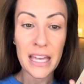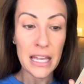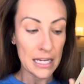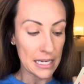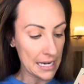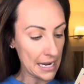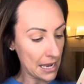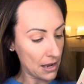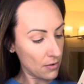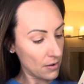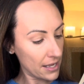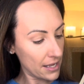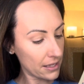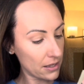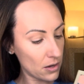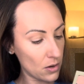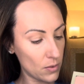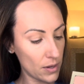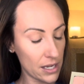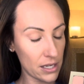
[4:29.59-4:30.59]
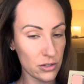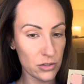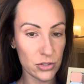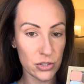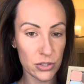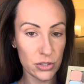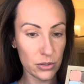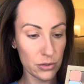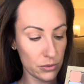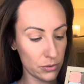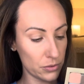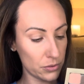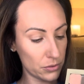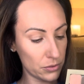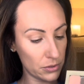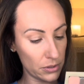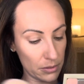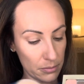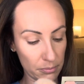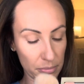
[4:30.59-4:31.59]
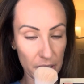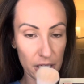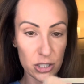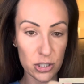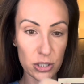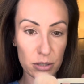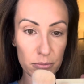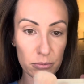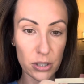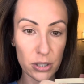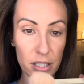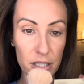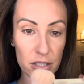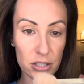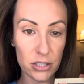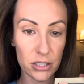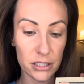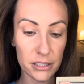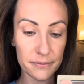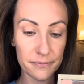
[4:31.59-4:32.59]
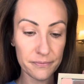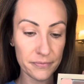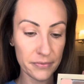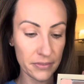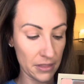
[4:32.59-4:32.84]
Now I go into blush and bronzer.